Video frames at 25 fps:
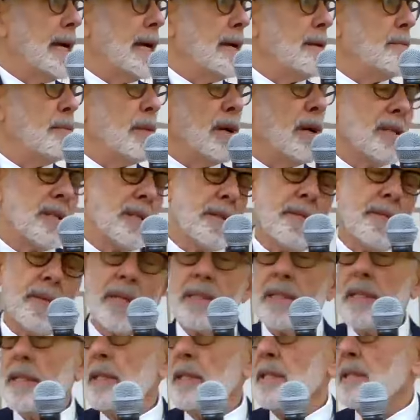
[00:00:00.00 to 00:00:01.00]
And most
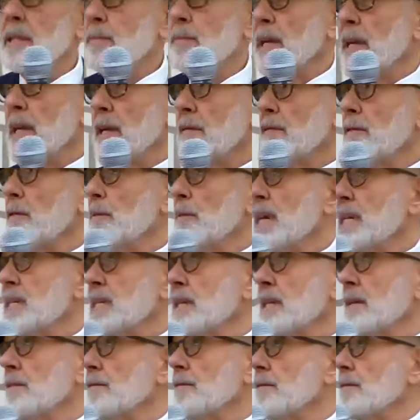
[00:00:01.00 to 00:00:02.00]
of us, speaking for
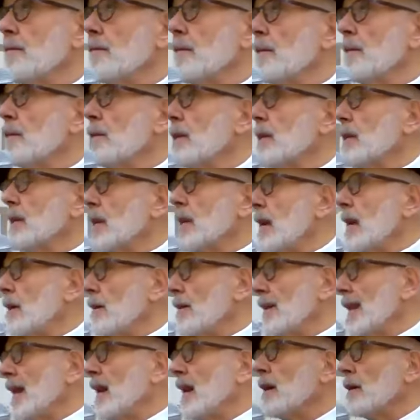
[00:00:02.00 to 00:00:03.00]
myself, look at
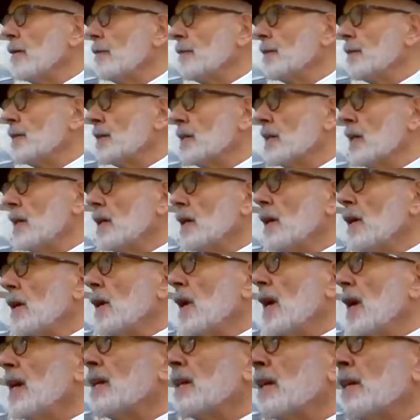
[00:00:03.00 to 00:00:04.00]
our lives
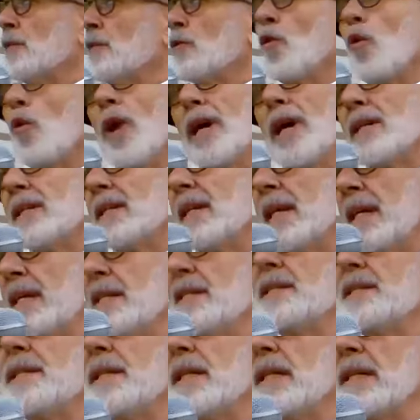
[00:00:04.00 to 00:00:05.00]
and can quite
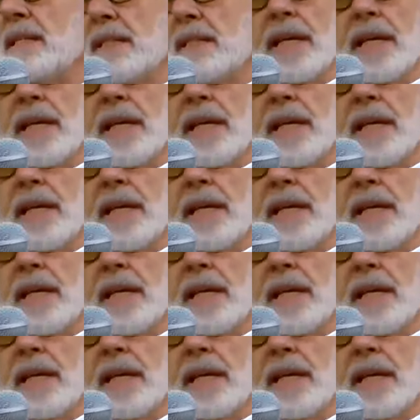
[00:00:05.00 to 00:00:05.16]
easily